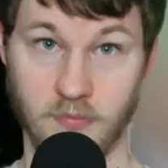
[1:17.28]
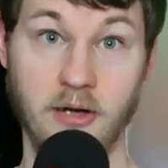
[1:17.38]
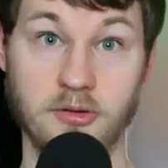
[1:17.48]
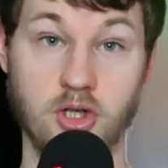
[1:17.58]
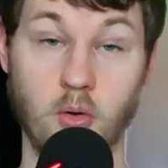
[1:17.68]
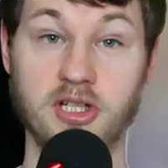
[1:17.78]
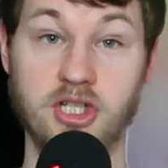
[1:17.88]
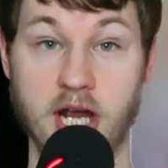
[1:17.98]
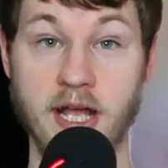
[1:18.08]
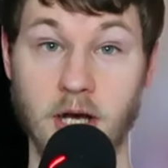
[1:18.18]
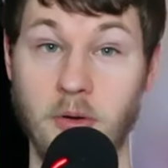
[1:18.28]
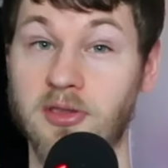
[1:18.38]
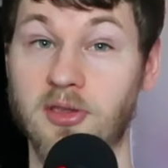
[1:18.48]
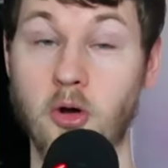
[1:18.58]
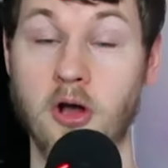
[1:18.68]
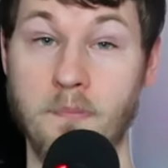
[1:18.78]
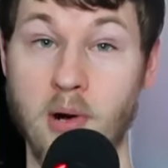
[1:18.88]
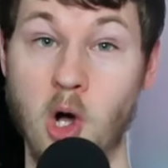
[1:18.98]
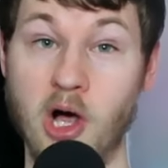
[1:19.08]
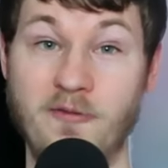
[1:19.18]
Now, George Janko and Logan
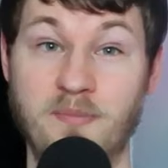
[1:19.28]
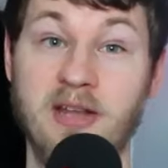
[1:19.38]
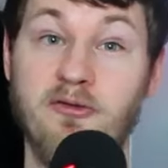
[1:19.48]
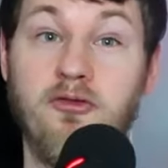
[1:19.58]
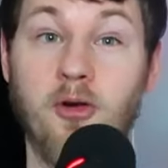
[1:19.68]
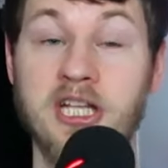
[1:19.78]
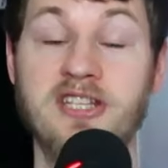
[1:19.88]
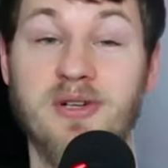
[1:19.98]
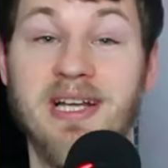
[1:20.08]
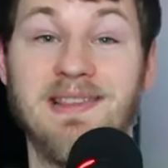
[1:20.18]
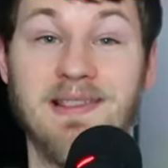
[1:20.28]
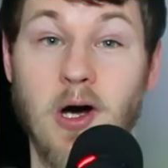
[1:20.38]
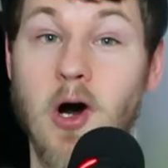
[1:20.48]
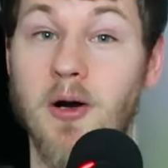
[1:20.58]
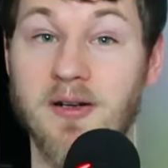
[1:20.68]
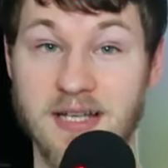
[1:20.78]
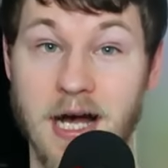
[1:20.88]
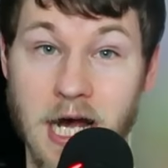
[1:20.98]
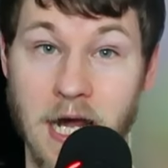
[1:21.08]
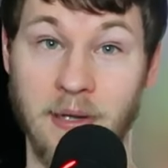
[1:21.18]
Paul have been friends for a long
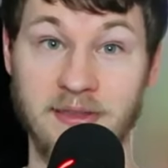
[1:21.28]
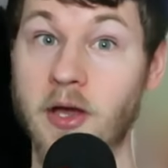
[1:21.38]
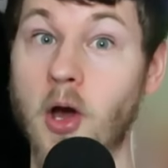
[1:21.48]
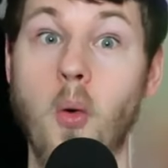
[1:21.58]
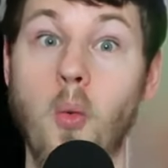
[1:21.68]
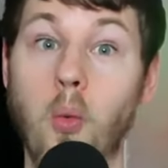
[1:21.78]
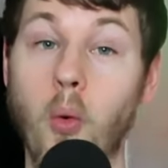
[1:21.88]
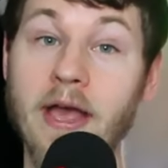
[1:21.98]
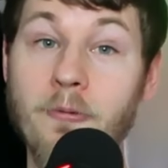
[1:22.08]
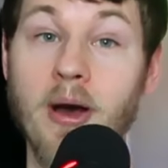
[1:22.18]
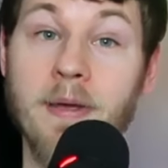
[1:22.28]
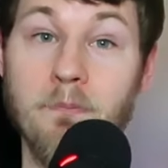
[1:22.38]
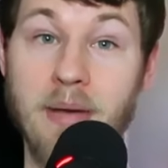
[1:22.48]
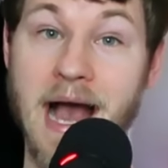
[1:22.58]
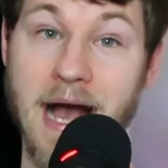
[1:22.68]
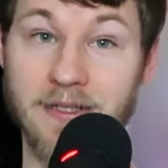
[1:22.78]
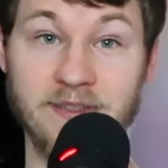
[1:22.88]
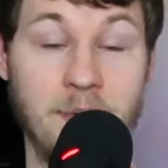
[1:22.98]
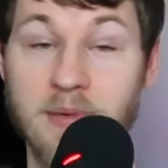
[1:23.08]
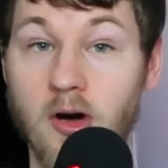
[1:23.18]
time. Like, they go way, way back.
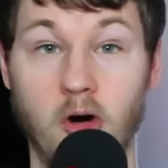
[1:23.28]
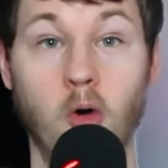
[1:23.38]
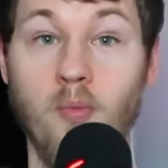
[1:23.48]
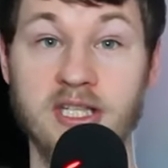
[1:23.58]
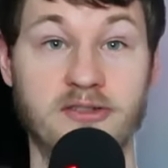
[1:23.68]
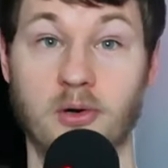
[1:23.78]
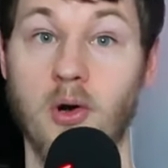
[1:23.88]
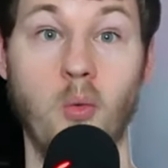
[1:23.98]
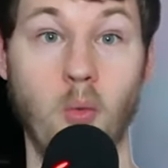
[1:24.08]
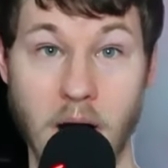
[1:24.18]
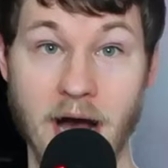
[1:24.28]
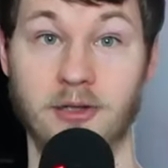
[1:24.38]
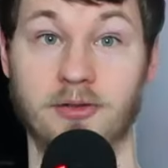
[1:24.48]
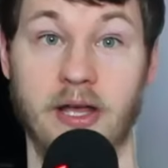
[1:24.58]
Like, they've been homies for a while